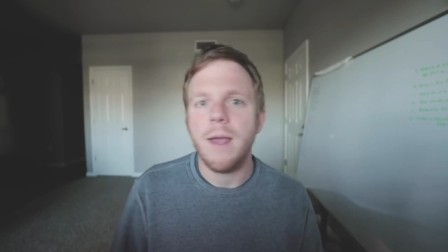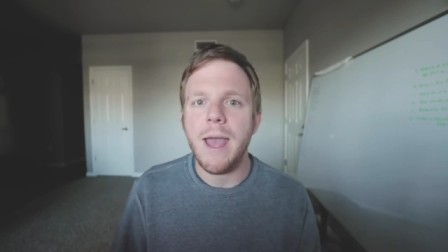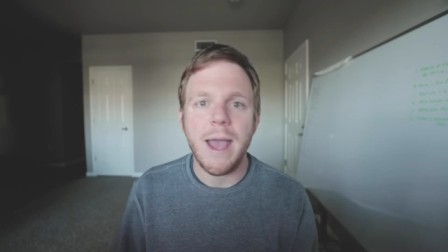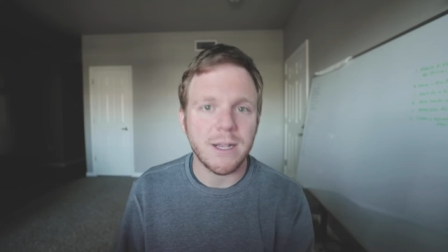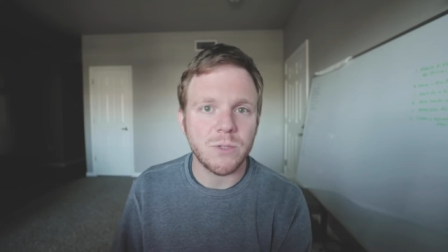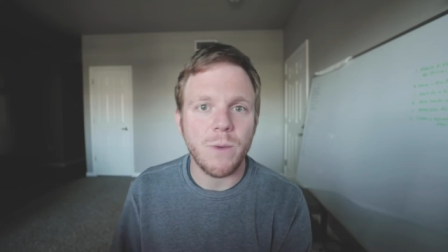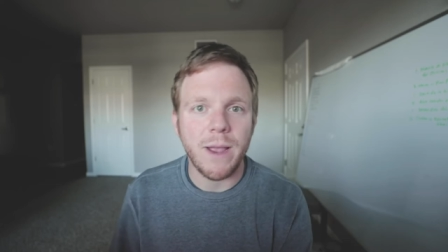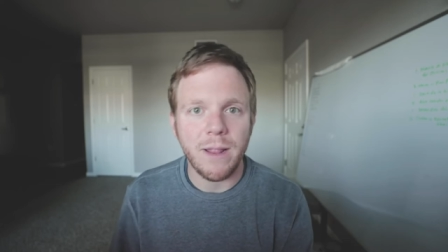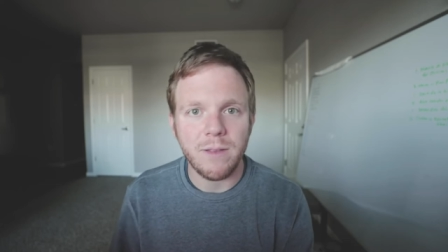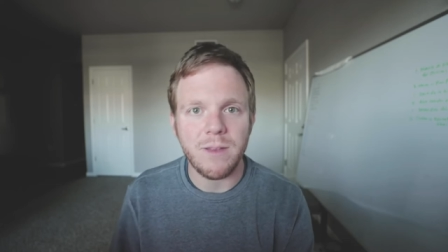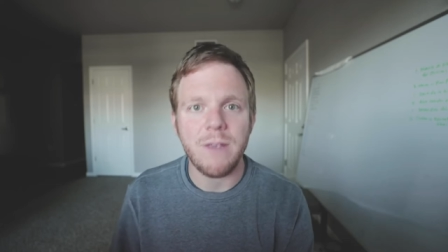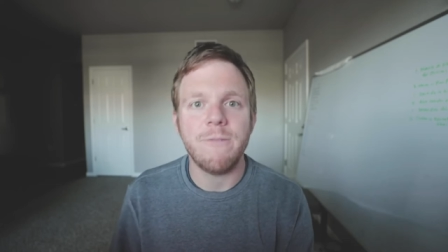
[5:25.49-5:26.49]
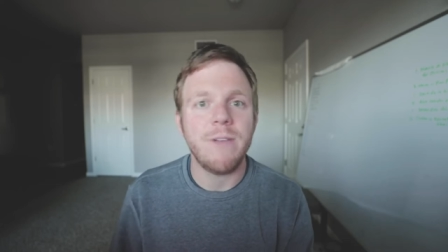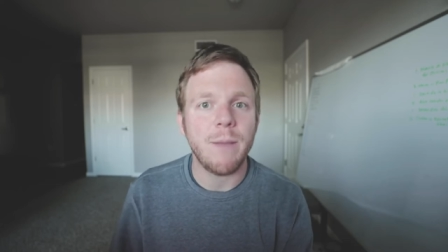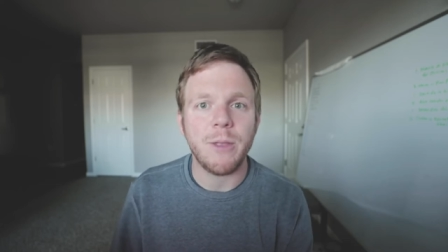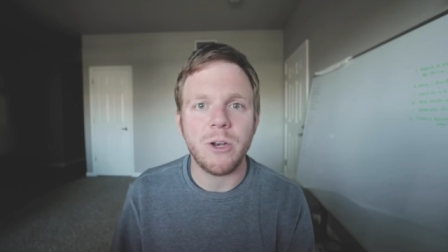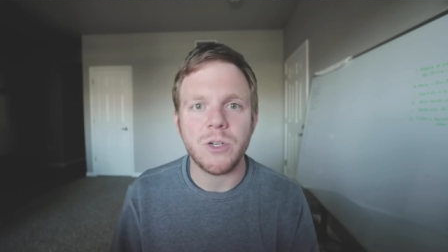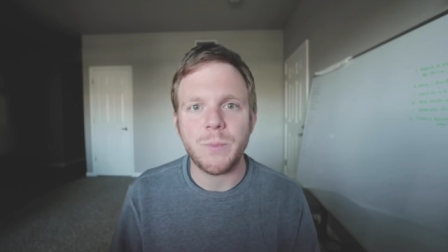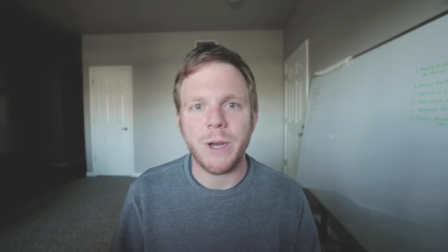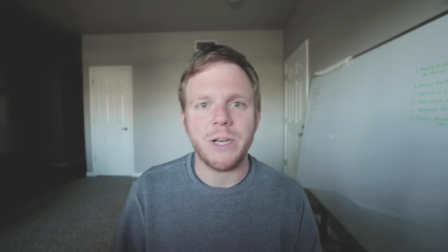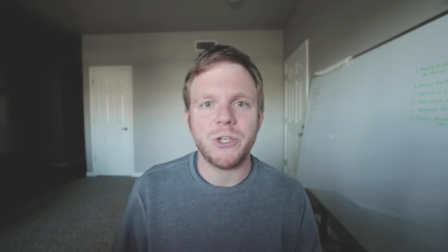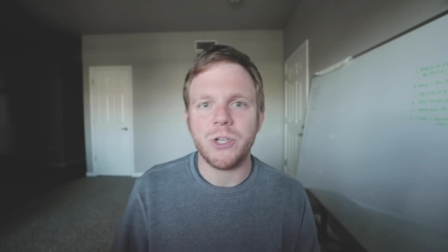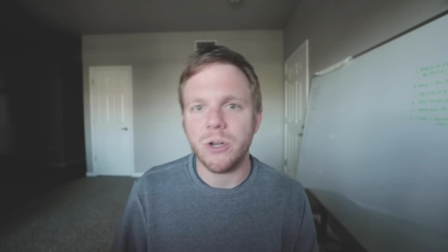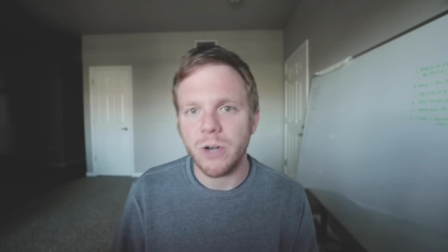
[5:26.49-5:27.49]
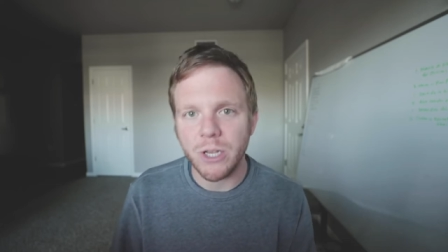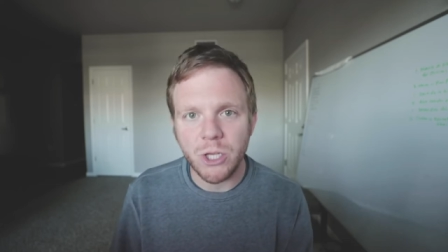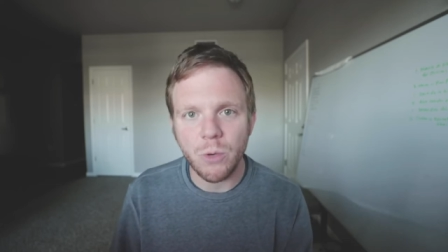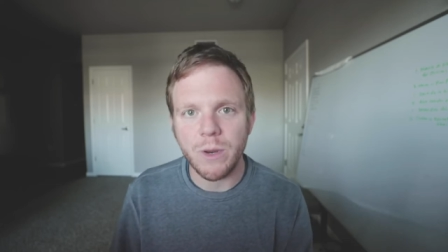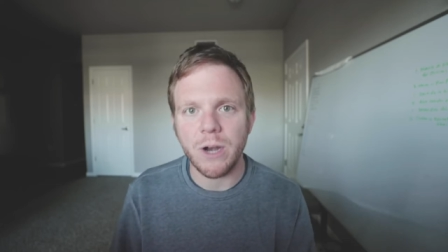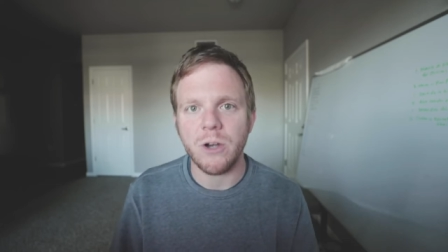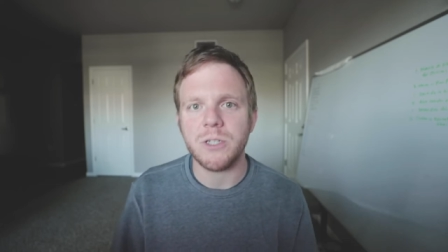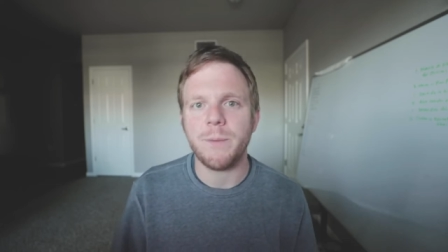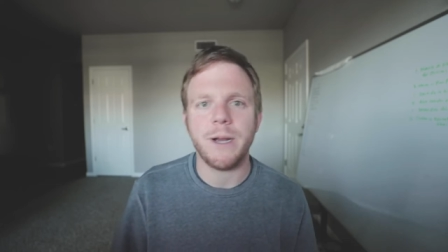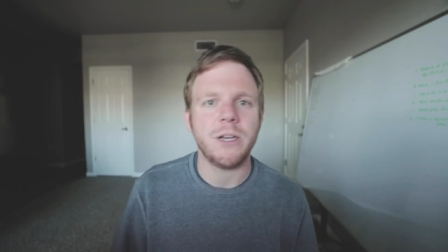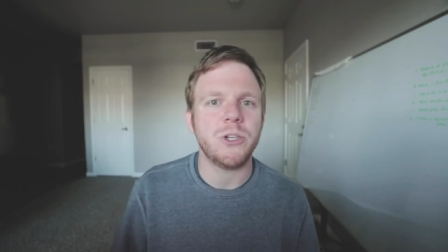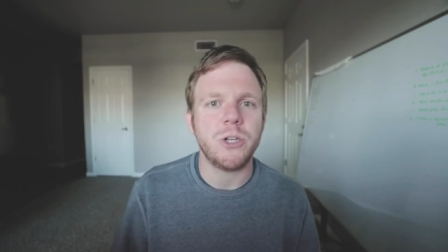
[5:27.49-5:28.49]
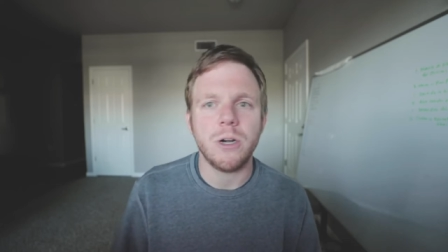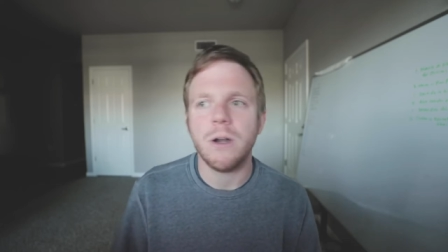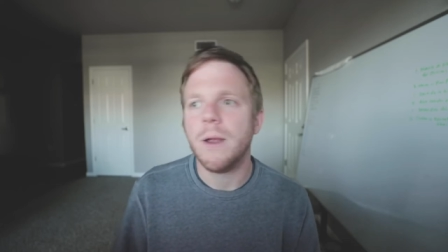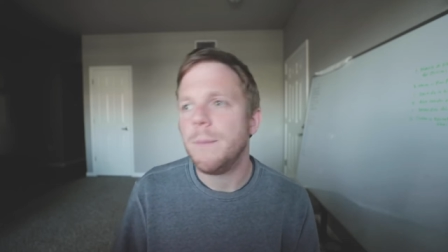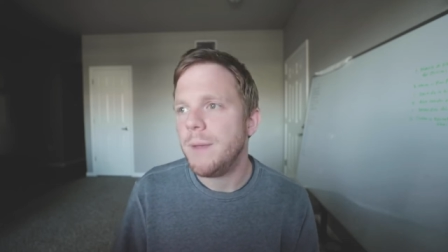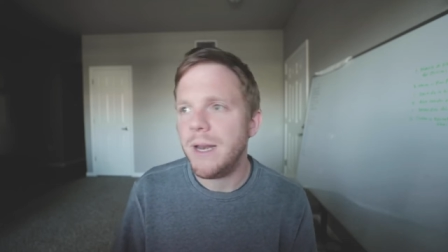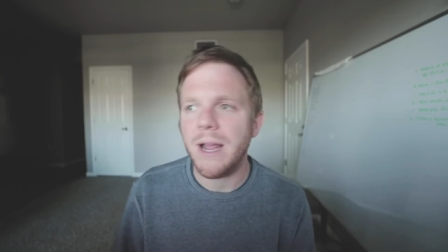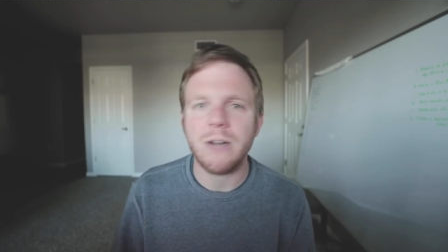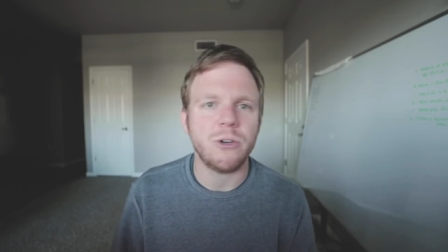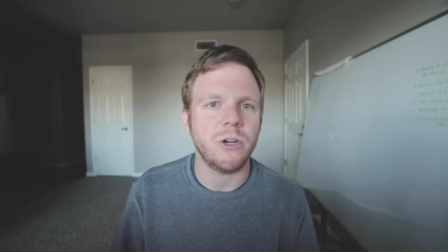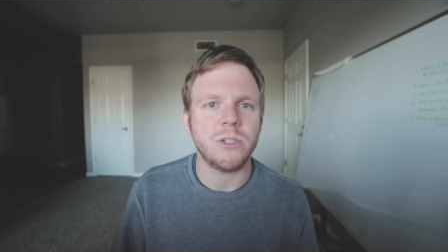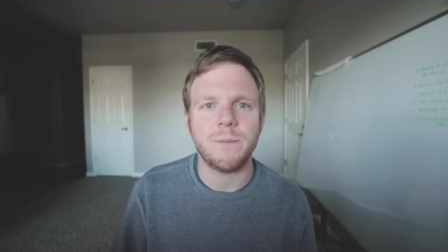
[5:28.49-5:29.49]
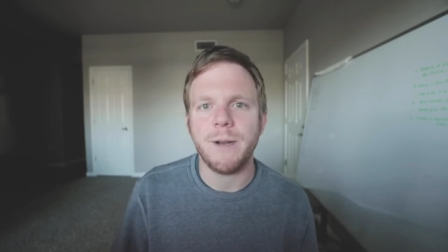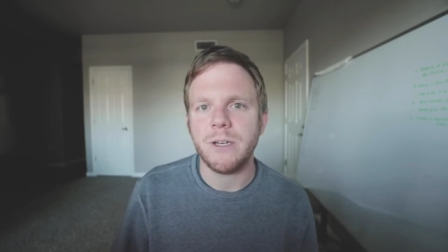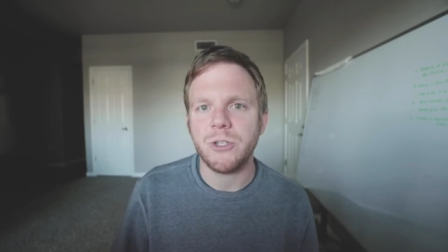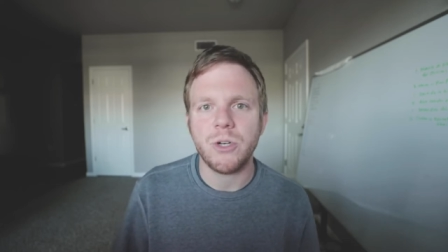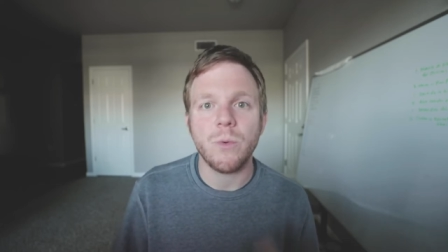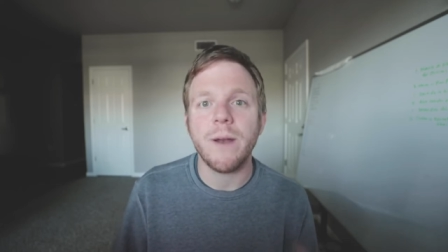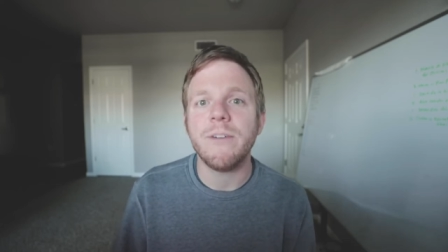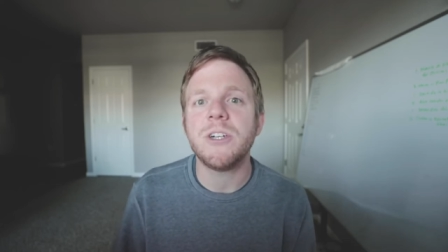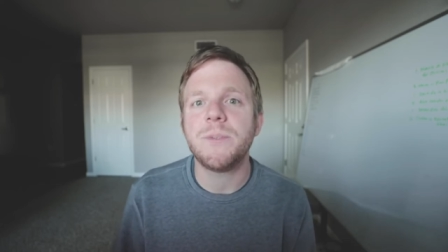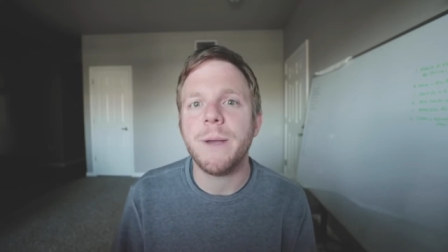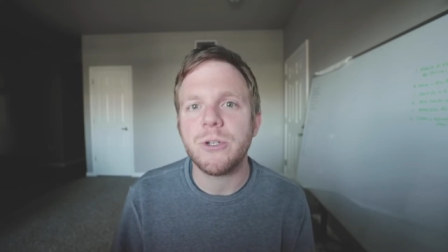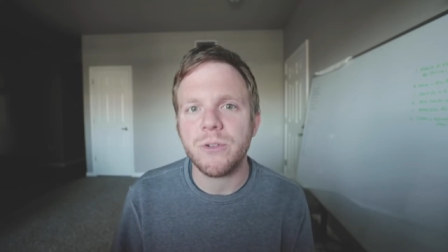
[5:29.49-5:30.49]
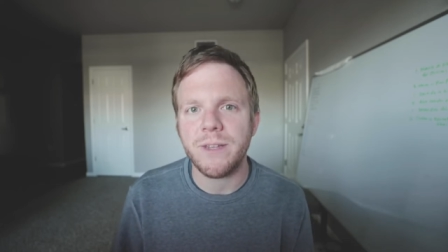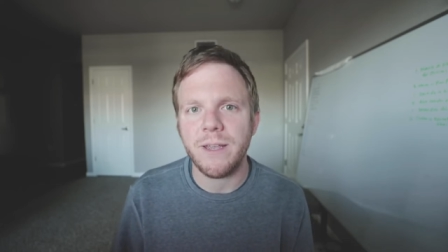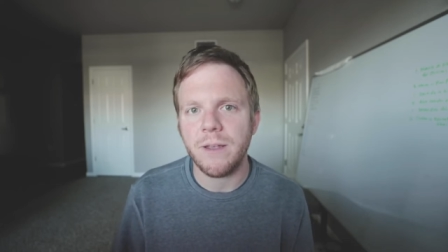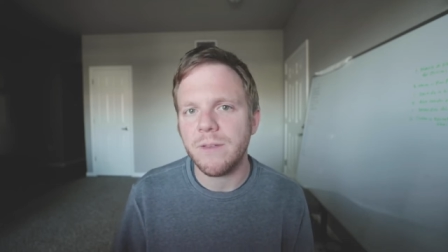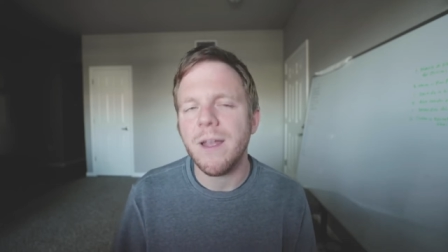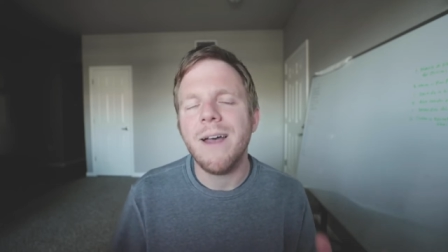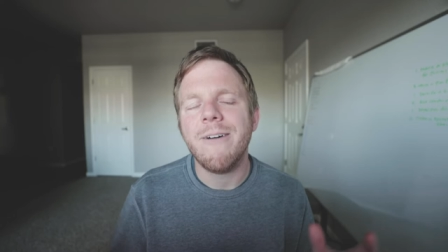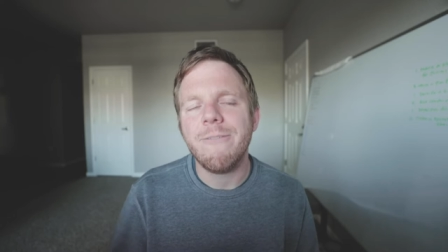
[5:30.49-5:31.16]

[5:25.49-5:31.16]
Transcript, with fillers: X, Y, and Z. Family nurse practitioner, acute care nurse practitioner, pediatric nurse practitioner, whatever your specialty is,